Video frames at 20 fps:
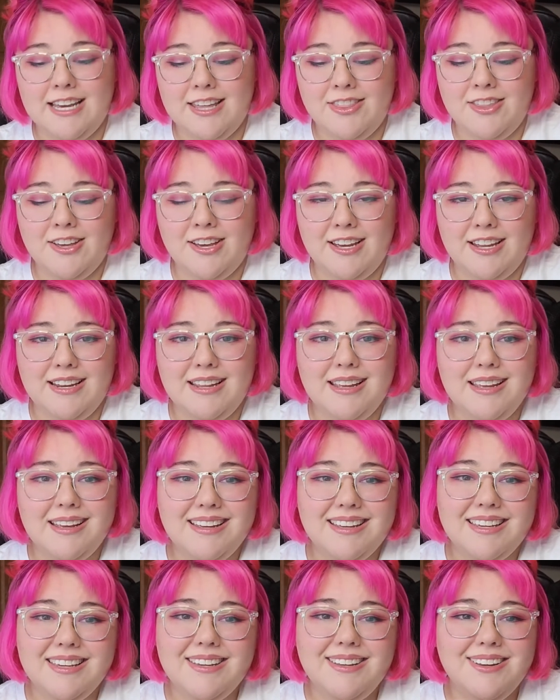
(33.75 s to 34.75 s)
I thought,
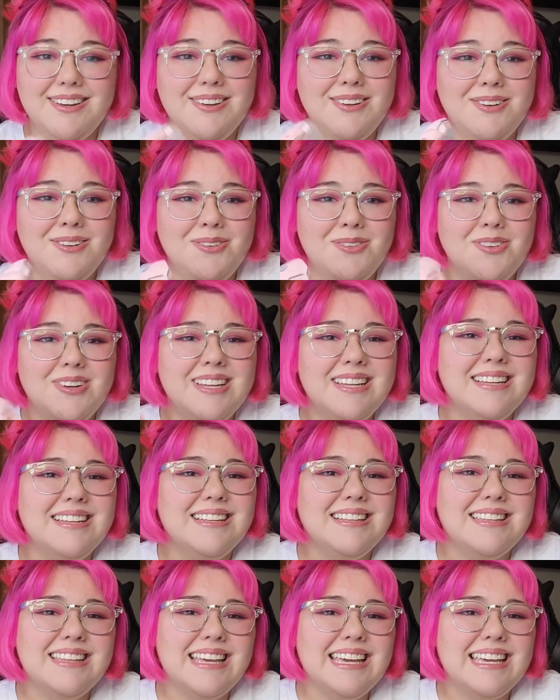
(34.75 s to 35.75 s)

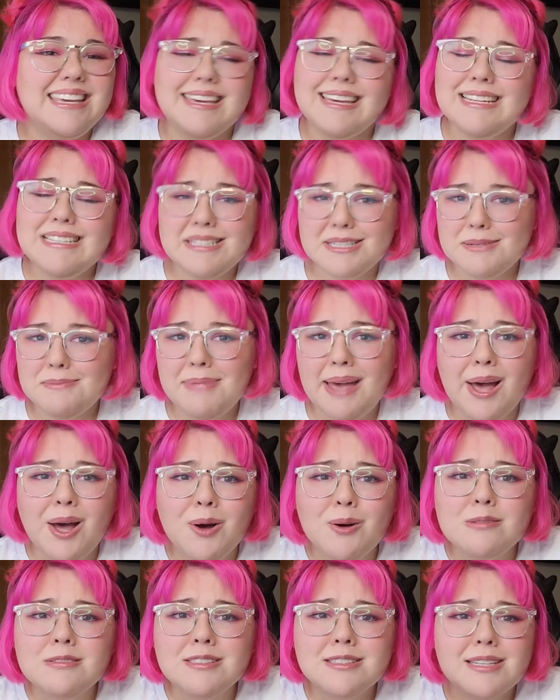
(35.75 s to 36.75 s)
like, it's a
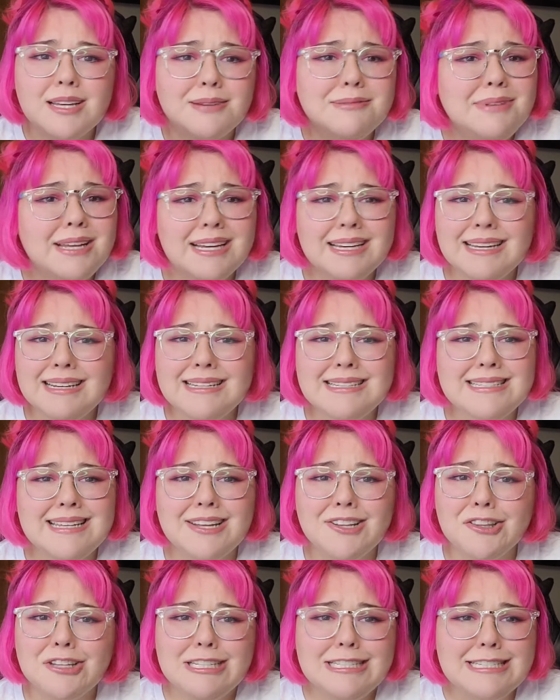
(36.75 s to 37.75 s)
mouse. I'm not gonna
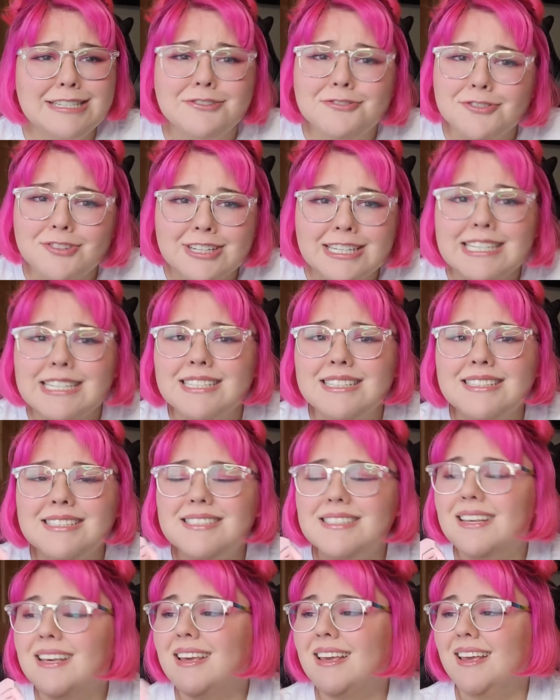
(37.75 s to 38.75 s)
tell the
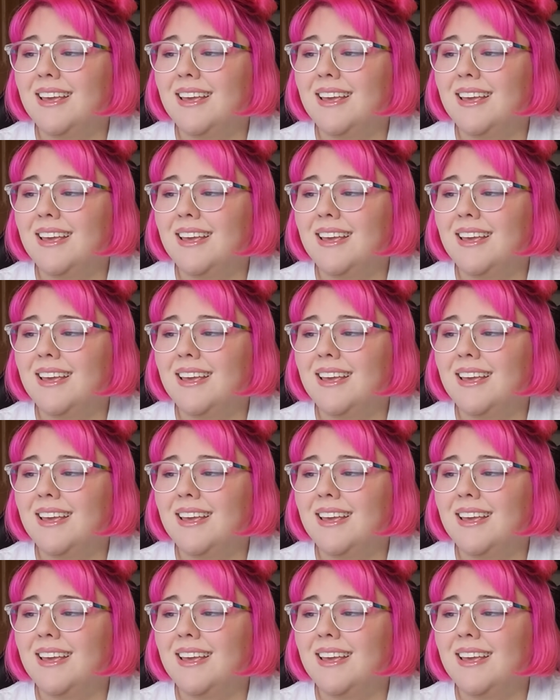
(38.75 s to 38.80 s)
difference.